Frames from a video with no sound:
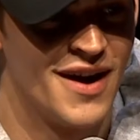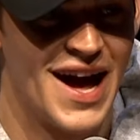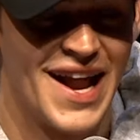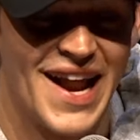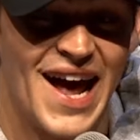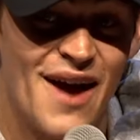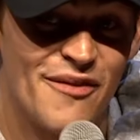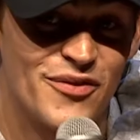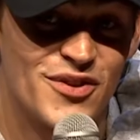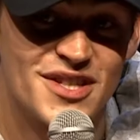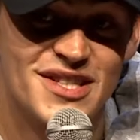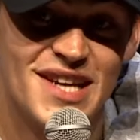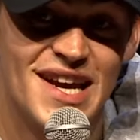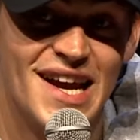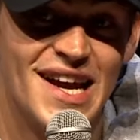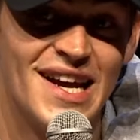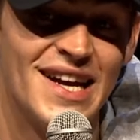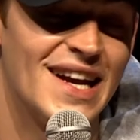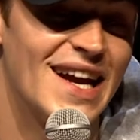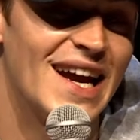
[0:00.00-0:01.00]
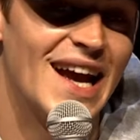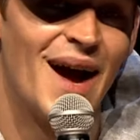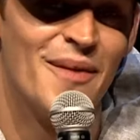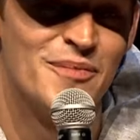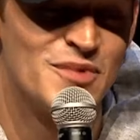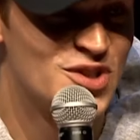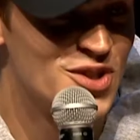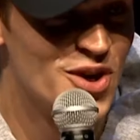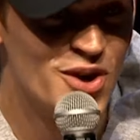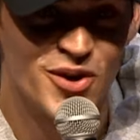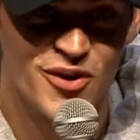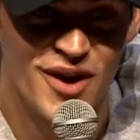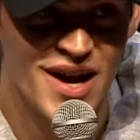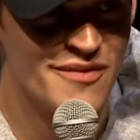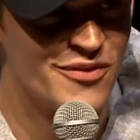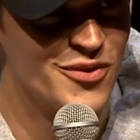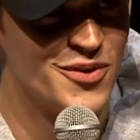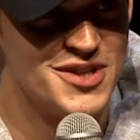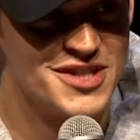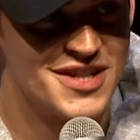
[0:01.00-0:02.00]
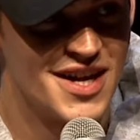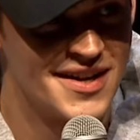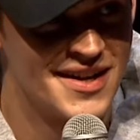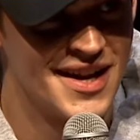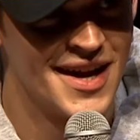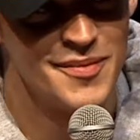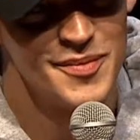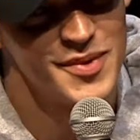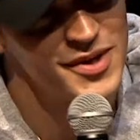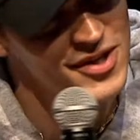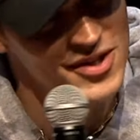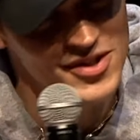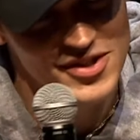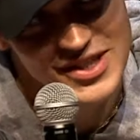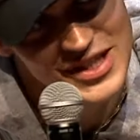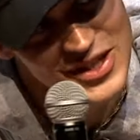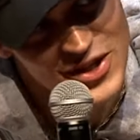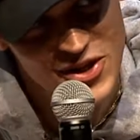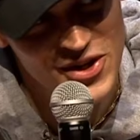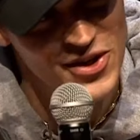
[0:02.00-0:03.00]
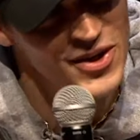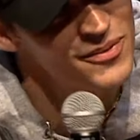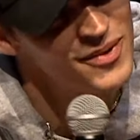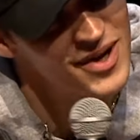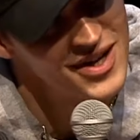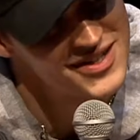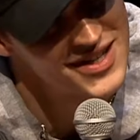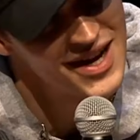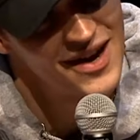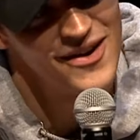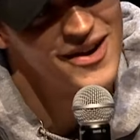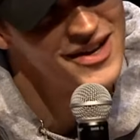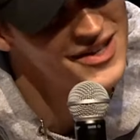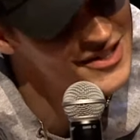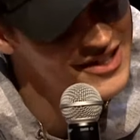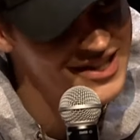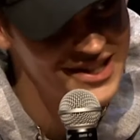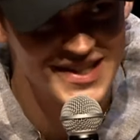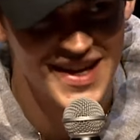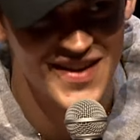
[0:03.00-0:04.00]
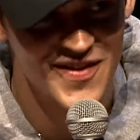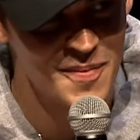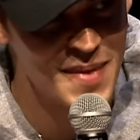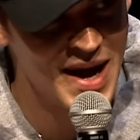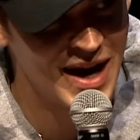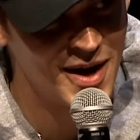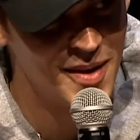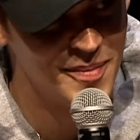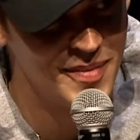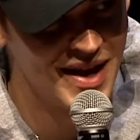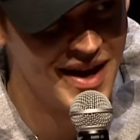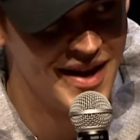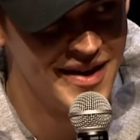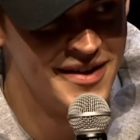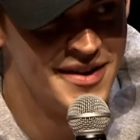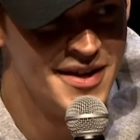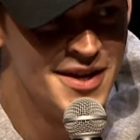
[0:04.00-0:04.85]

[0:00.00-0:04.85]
And I have to say, I'm so grateful he's done that, because it could have not worked out, and you need to have a backup plan.